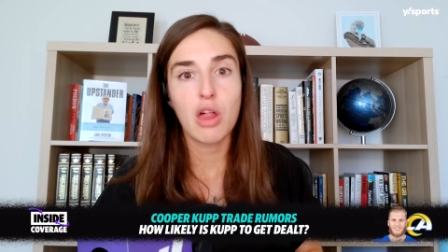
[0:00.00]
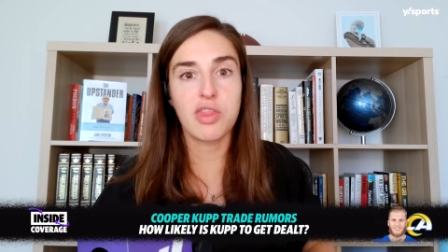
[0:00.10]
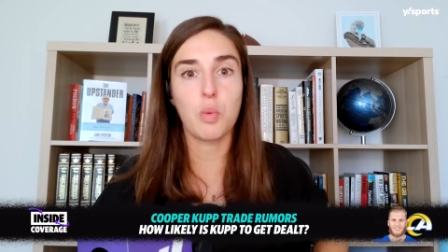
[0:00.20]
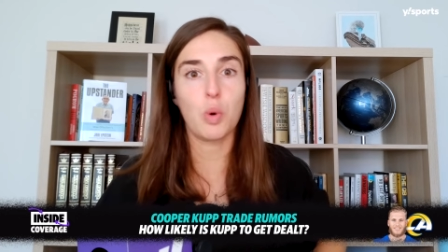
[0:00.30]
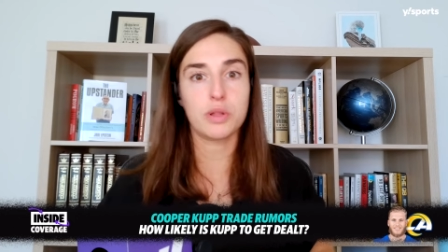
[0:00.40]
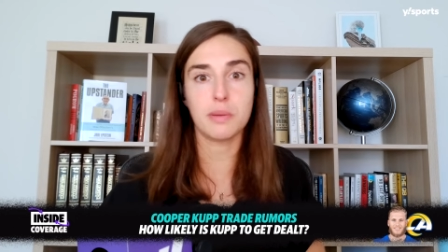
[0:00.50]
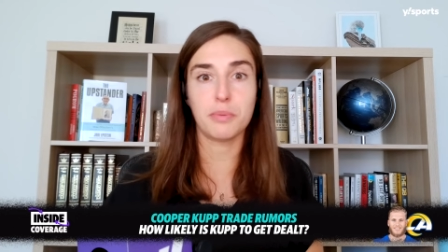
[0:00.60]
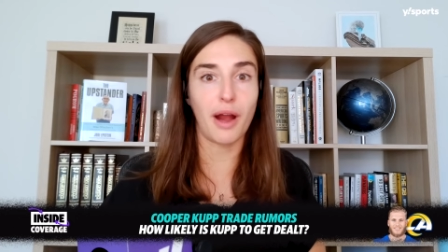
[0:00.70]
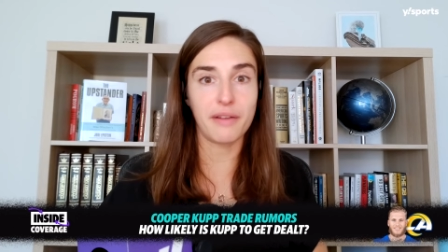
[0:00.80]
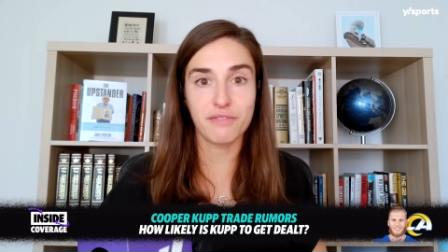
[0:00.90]
thwart the
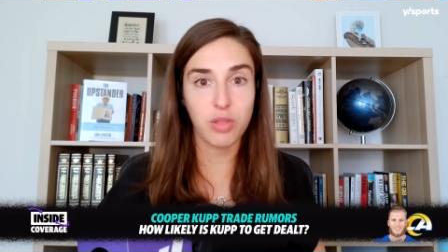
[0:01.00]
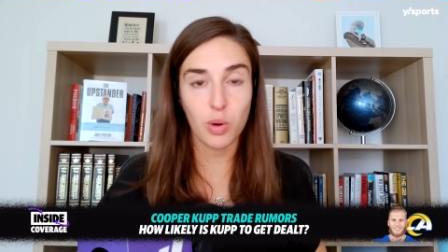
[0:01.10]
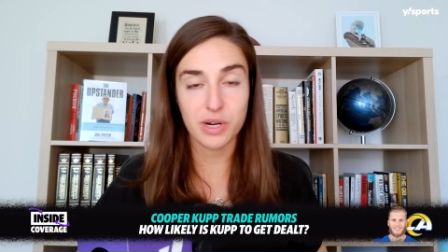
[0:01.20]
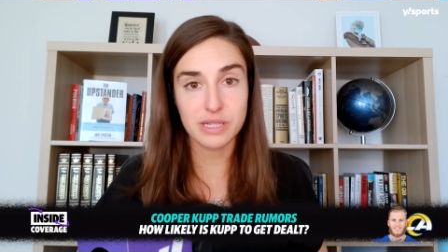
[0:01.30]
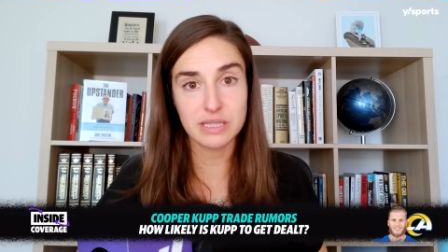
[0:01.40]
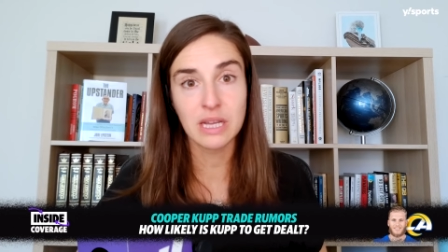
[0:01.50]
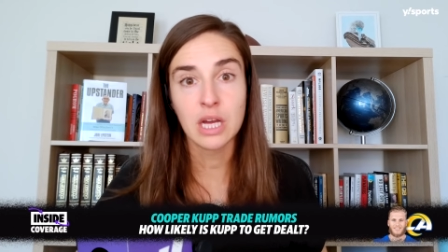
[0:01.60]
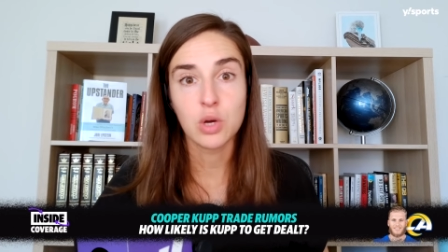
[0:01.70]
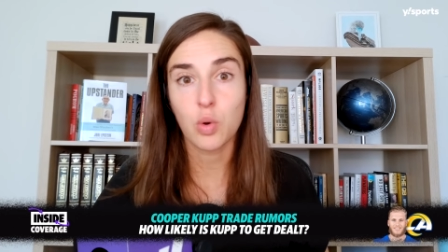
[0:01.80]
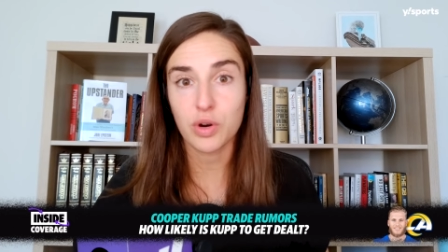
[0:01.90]
Brian Flores
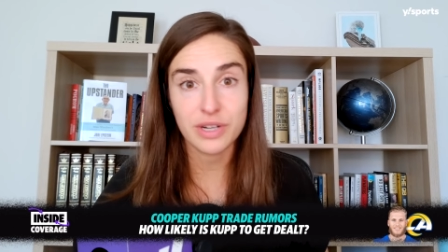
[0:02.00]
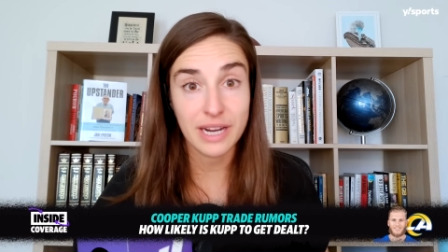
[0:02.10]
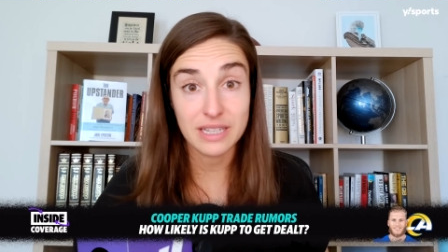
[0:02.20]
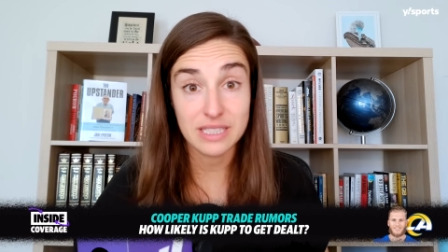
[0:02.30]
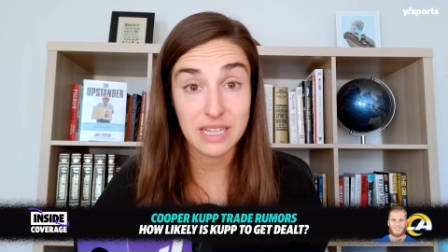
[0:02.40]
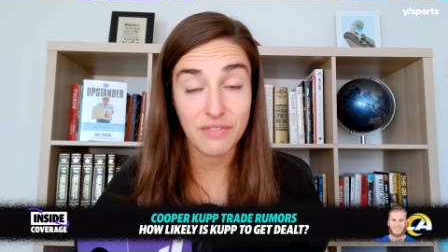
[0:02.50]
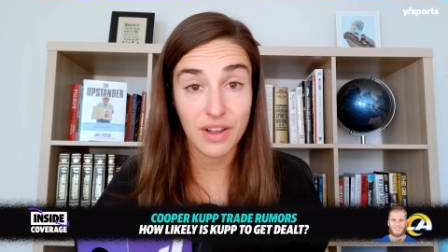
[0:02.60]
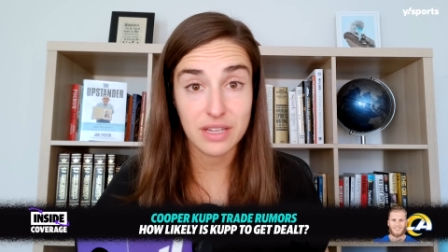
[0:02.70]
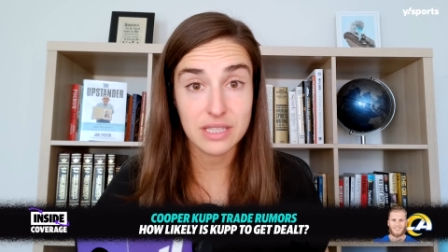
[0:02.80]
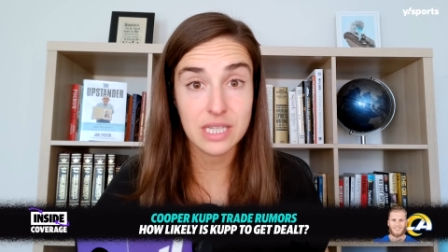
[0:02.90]
coordinated
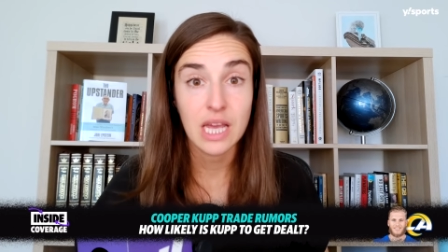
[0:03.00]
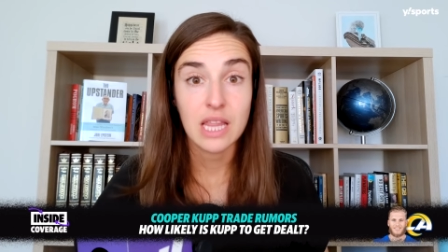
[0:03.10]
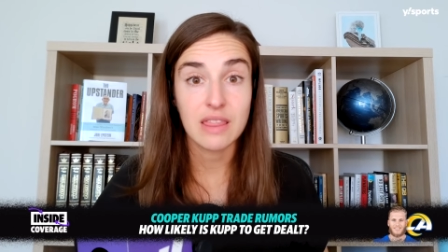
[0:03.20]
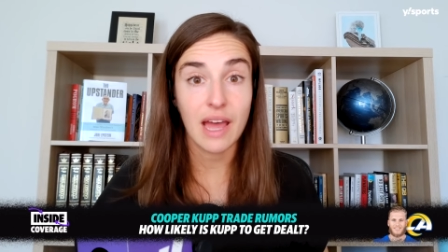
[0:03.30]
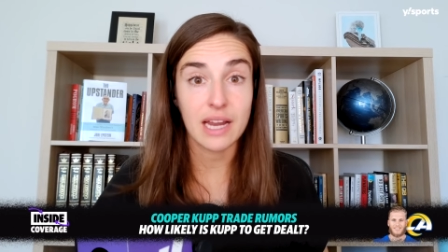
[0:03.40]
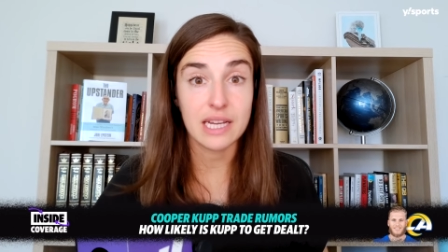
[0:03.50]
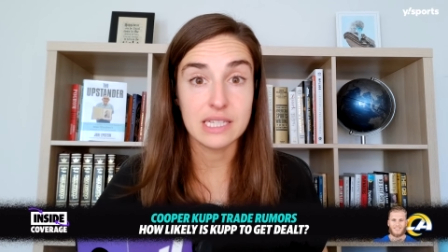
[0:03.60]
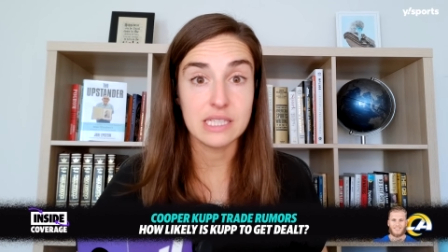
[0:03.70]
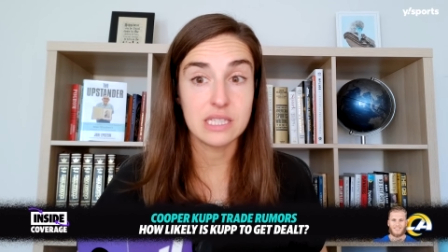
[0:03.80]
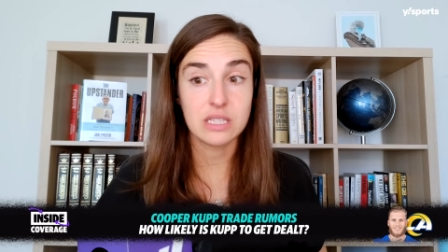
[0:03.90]
defense that
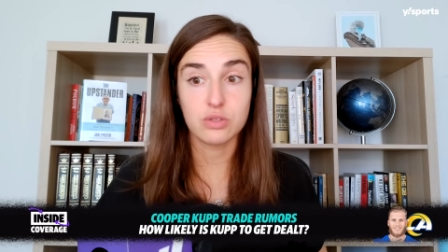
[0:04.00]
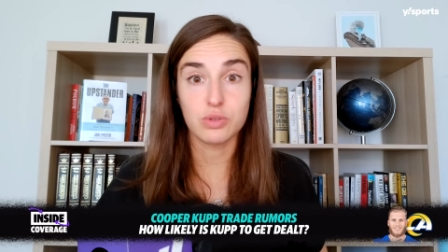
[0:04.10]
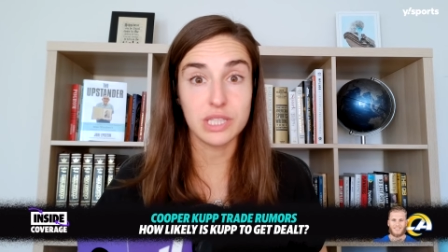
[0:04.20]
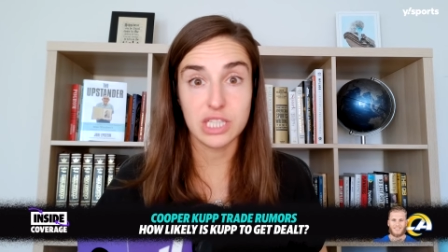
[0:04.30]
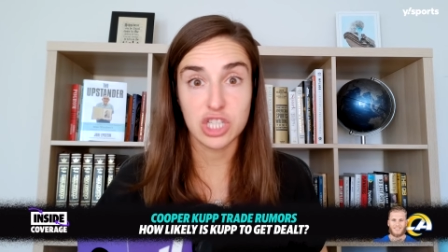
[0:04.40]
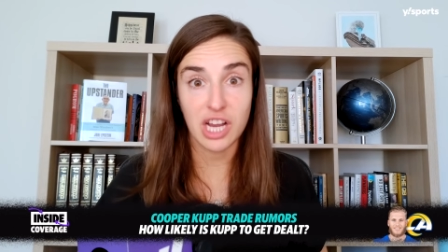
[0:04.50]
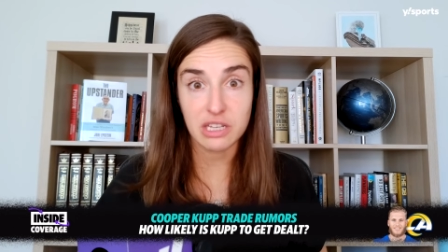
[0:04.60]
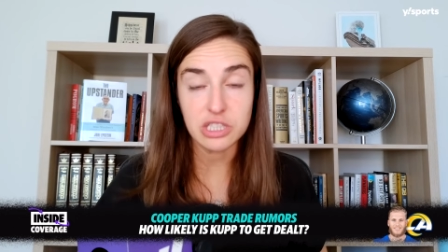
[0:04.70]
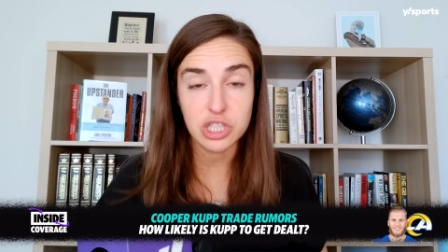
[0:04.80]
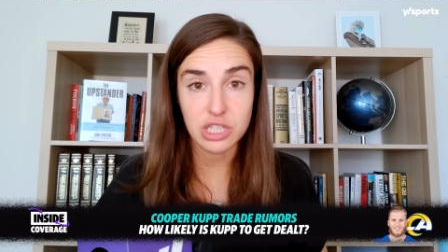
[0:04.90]
is really
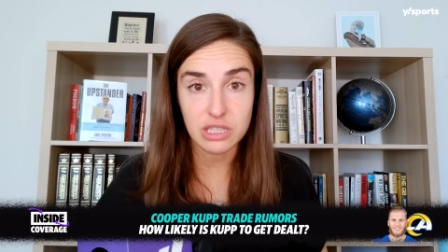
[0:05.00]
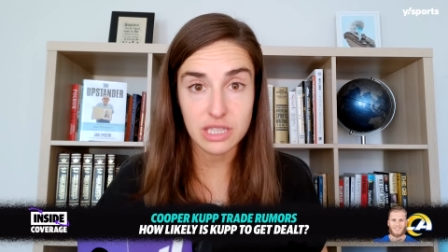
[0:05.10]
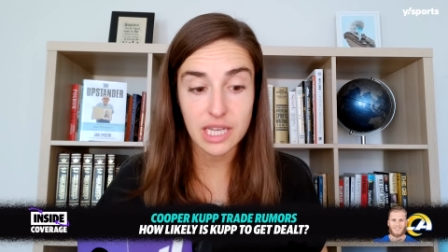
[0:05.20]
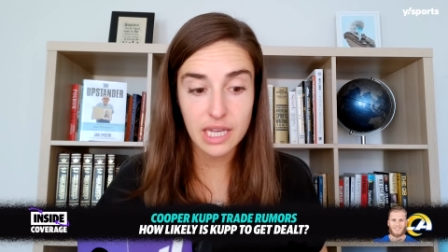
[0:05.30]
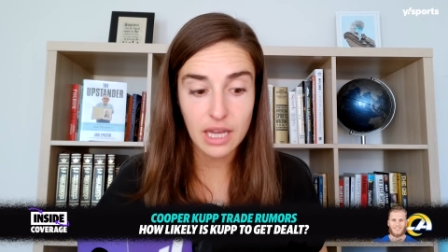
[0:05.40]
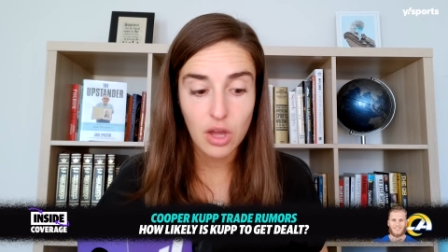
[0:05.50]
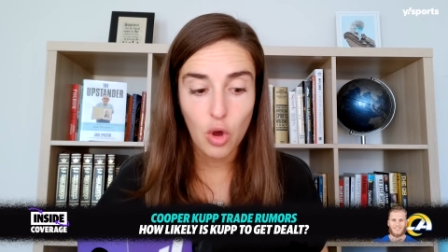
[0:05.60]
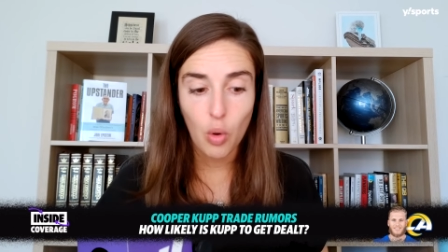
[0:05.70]
challenging the league.